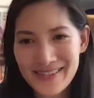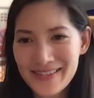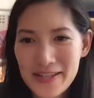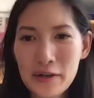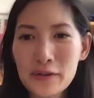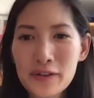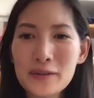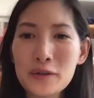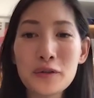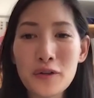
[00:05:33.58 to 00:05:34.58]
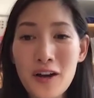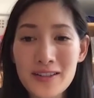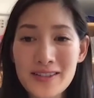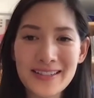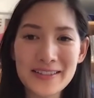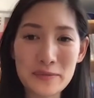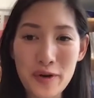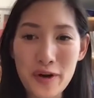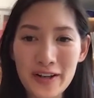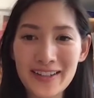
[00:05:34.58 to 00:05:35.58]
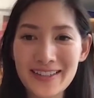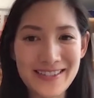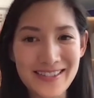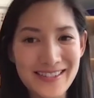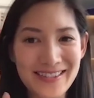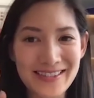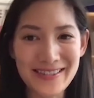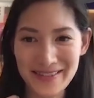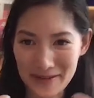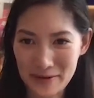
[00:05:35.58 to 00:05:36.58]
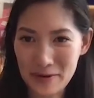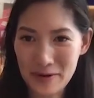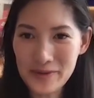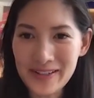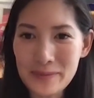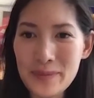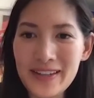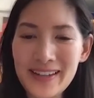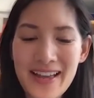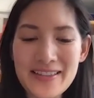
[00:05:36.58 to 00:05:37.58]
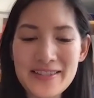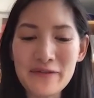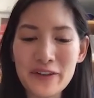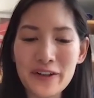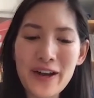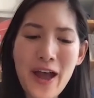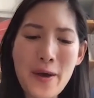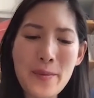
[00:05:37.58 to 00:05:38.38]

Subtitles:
tailoring local content and products is a pretty big endeavor.